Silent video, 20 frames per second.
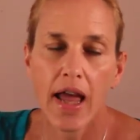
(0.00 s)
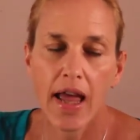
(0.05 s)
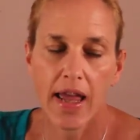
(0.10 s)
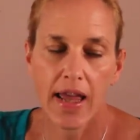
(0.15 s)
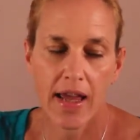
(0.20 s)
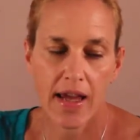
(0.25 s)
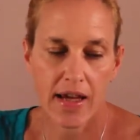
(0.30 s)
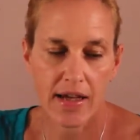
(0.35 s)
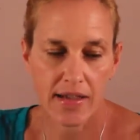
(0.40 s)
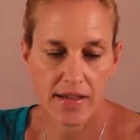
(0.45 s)

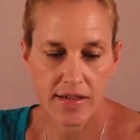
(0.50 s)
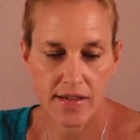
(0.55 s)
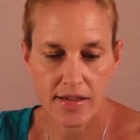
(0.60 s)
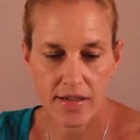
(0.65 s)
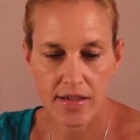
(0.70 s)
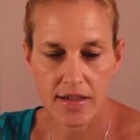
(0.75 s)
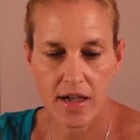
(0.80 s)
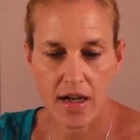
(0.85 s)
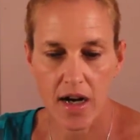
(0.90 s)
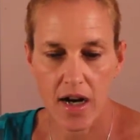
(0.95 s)

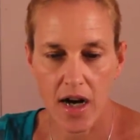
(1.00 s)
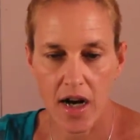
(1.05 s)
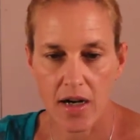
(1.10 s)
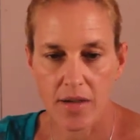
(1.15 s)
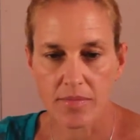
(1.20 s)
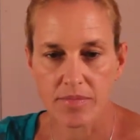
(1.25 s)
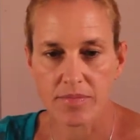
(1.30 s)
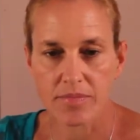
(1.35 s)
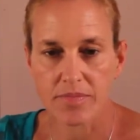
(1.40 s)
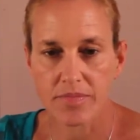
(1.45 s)
And
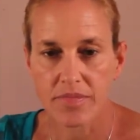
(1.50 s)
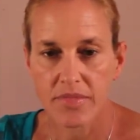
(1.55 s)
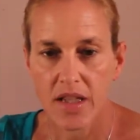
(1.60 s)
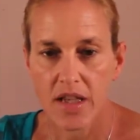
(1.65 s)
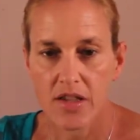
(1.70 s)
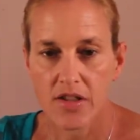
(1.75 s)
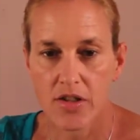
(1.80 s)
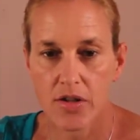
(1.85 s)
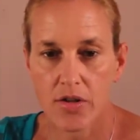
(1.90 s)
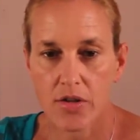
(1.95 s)

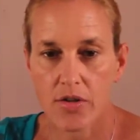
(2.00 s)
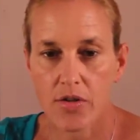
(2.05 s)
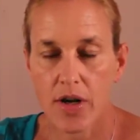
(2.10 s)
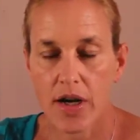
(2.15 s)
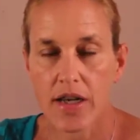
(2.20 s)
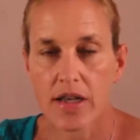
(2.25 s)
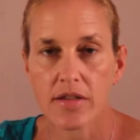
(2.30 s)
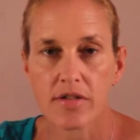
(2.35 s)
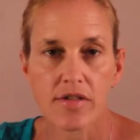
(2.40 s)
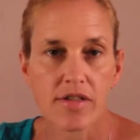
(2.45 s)
so
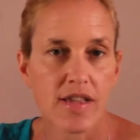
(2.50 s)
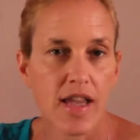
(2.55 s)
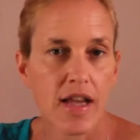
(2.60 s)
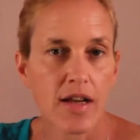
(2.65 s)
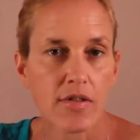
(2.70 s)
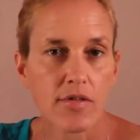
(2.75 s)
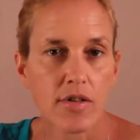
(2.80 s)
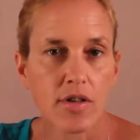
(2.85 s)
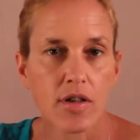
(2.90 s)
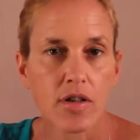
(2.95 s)
cranial
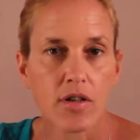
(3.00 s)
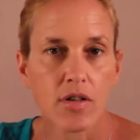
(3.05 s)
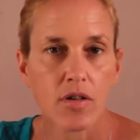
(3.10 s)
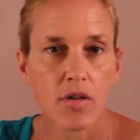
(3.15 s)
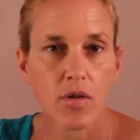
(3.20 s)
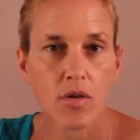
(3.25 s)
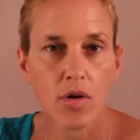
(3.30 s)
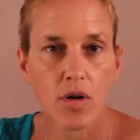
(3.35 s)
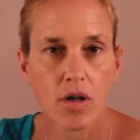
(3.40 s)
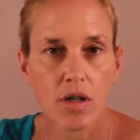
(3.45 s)

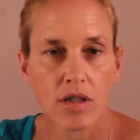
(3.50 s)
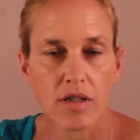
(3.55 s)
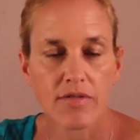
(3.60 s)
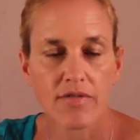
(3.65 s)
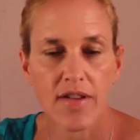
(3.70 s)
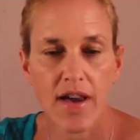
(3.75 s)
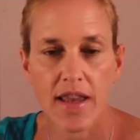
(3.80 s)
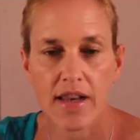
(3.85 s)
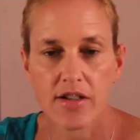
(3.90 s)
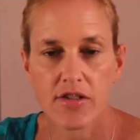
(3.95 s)
sacral or
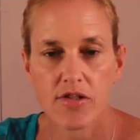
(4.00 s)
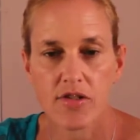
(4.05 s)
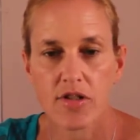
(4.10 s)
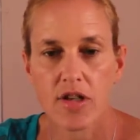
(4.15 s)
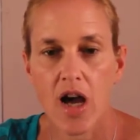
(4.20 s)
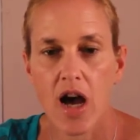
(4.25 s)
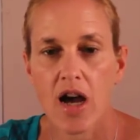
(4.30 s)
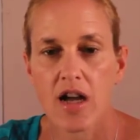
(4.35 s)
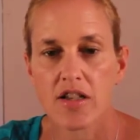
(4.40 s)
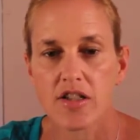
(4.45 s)
lymphatic
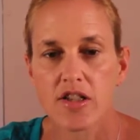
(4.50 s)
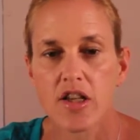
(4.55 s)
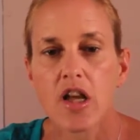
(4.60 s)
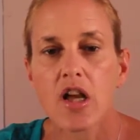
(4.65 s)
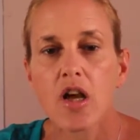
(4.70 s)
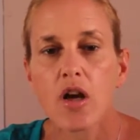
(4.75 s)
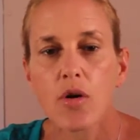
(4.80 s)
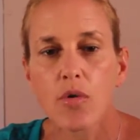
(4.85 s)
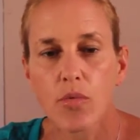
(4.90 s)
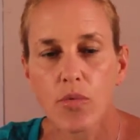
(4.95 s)
drainage
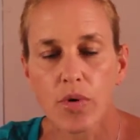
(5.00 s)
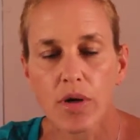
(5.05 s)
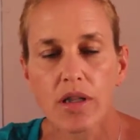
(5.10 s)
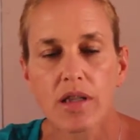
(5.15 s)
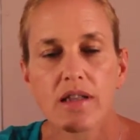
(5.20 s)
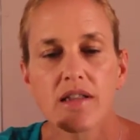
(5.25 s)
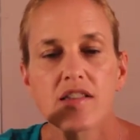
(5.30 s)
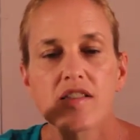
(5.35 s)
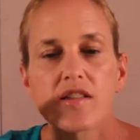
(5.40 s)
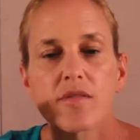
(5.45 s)

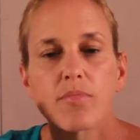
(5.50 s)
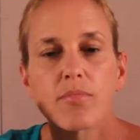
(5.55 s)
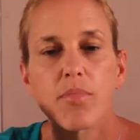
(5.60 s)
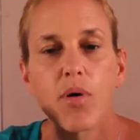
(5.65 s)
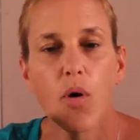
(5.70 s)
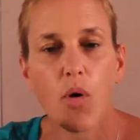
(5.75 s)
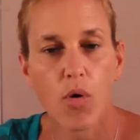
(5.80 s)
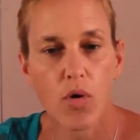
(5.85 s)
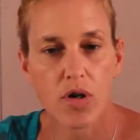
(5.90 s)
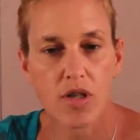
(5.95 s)
really
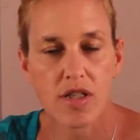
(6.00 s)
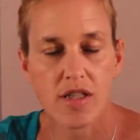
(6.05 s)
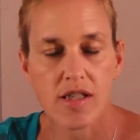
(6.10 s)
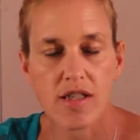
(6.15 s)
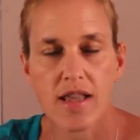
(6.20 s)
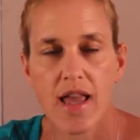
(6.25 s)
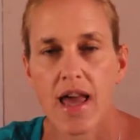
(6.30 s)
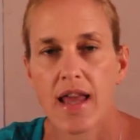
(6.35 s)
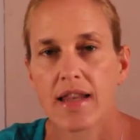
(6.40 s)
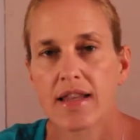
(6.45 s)
supports
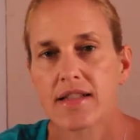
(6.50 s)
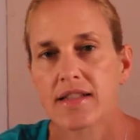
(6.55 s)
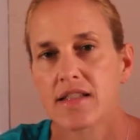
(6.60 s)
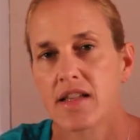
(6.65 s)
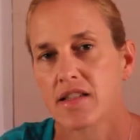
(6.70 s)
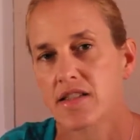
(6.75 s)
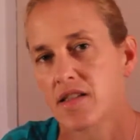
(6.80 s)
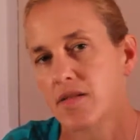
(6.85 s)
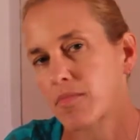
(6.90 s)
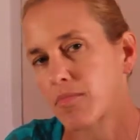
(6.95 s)
that. It
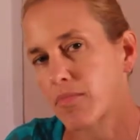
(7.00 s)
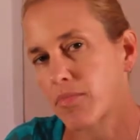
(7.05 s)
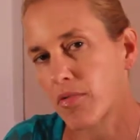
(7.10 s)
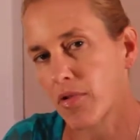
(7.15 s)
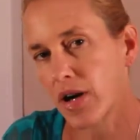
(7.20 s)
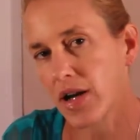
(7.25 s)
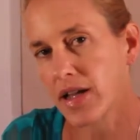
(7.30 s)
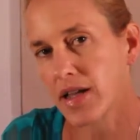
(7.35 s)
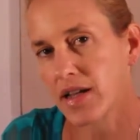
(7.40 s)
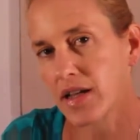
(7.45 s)
doesn't
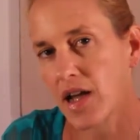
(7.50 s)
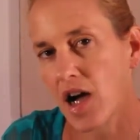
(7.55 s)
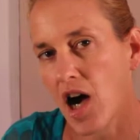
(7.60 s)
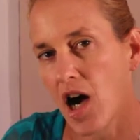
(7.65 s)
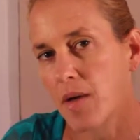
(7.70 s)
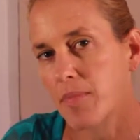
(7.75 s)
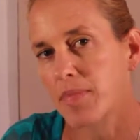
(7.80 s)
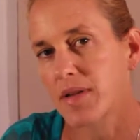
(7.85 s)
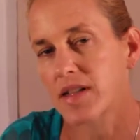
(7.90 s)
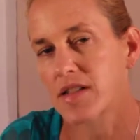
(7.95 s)
break it
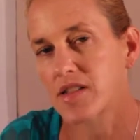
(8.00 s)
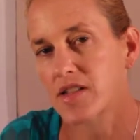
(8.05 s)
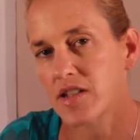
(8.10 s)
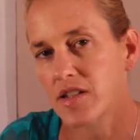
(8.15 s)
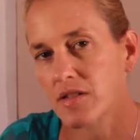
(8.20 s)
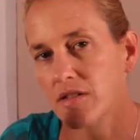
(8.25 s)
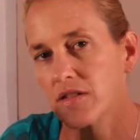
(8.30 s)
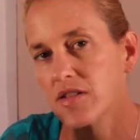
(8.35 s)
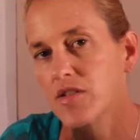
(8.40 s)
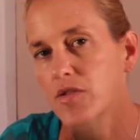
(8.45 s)
up
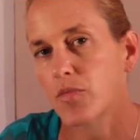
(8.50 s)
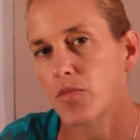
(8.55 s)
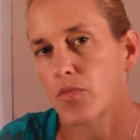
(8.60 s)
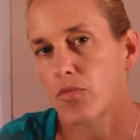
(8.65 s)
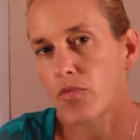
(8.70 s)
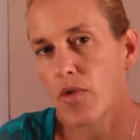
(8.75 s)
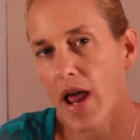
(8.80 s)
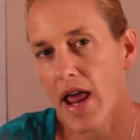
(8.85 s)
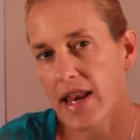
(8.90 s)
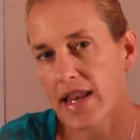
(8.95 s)
until it's
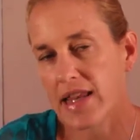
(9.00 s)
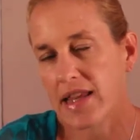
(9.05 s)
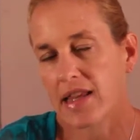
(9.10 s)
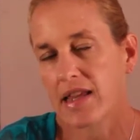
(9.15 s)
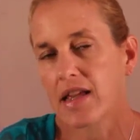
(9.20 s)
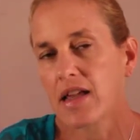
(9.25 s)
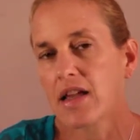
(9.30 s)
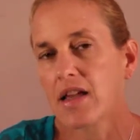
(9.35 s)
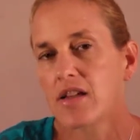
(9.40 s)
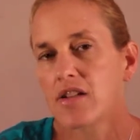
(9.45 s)

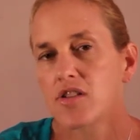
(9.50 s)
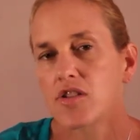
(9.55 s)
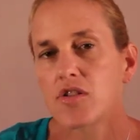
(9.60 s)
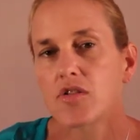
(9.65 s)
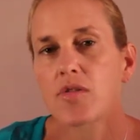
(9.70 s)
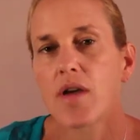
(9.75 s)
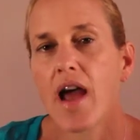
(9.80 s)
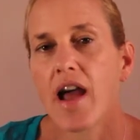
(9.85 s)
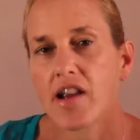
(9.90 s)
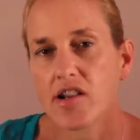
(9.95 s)
ready
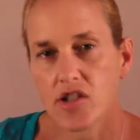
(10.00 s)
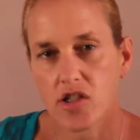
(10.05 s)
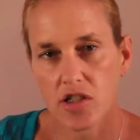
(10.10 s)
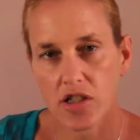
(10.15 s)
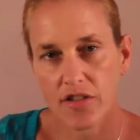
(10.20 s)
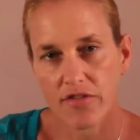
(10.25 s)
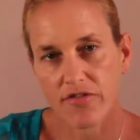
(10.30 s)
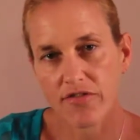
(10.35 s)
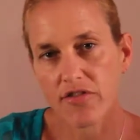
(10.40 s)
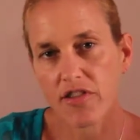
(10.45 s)
to
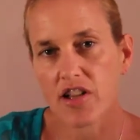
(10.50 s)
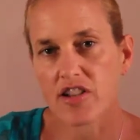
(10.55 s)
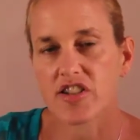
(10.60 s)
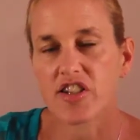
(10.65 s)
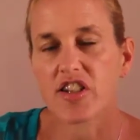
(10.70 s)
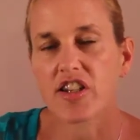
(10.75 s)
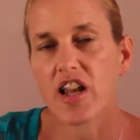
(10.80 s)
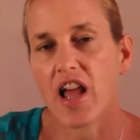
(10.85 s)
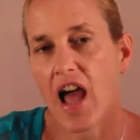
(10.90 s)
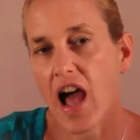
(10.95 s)
actually
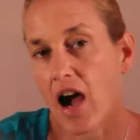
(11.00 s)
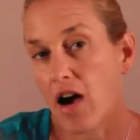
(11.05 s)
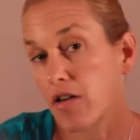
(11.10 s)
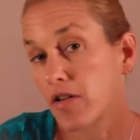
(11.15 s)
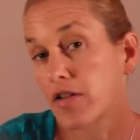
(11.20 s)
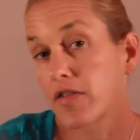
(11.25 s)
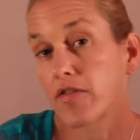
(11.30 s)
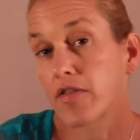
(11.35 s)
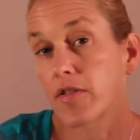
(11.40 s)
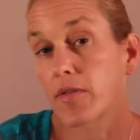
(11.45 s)
flush it
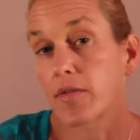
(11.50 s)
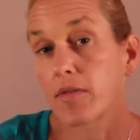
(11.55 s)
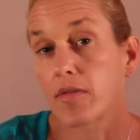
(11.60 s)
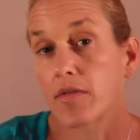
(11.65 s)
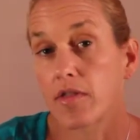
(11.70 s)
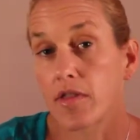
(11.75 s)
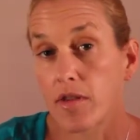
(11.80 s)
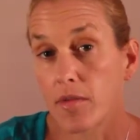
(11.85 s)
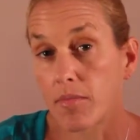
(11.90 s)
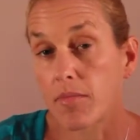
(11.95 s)
out of
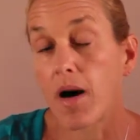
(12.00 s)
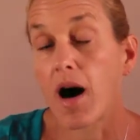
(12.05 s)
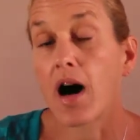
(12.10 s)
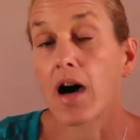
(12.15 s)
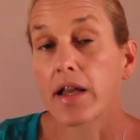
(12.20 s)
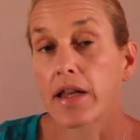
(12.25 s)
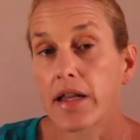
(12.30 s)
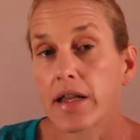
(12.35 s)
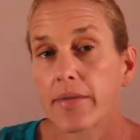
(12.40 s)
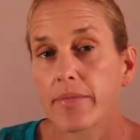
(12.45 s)
the
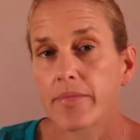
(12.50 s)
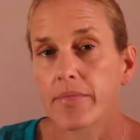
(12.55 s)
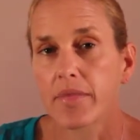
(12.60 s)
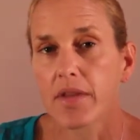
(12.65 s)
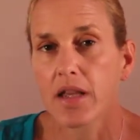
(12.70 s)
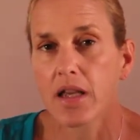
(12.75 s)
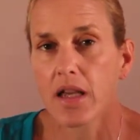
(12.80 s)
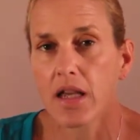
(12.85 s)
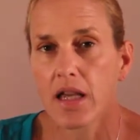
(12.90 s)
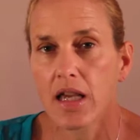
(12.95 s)
body,
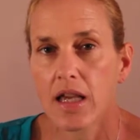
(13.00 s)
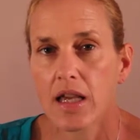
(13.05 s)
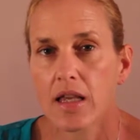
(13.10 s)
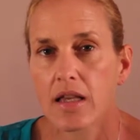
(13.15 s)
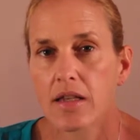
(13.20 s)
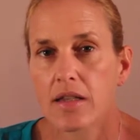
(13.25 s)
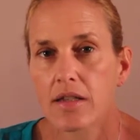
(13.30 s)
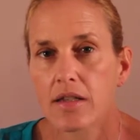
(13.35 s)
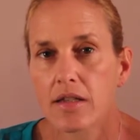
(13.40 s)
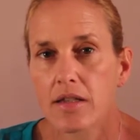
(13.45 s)

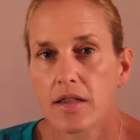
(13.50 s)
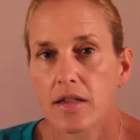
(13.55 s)
and